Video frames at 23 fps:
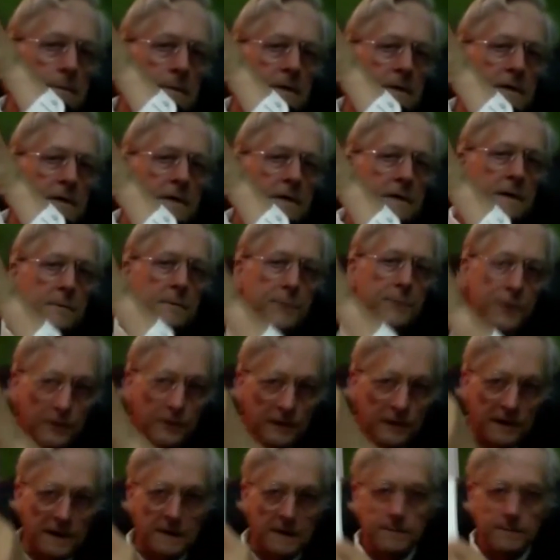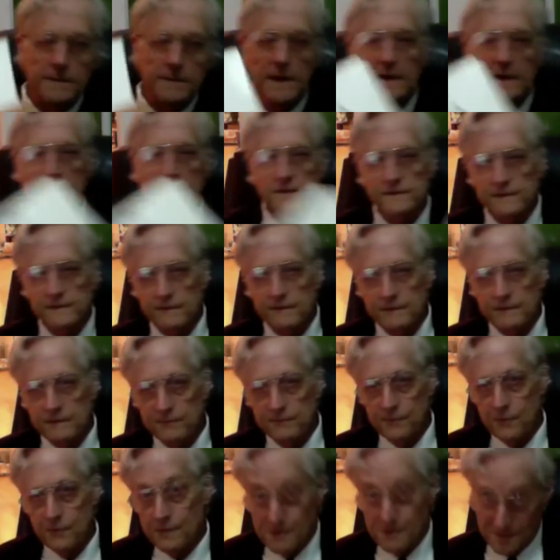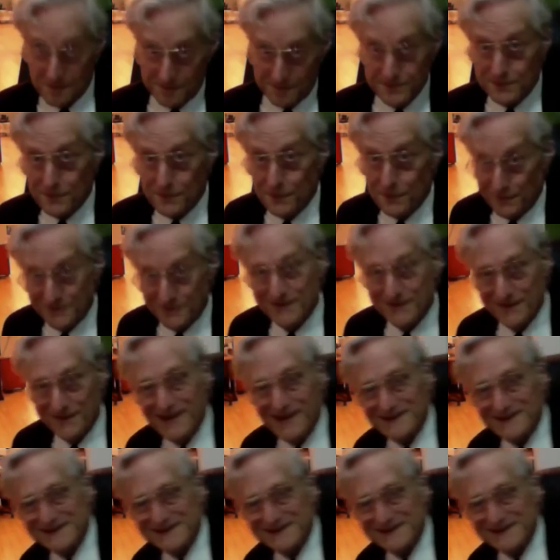Computer Lib, 1974, often called a classic.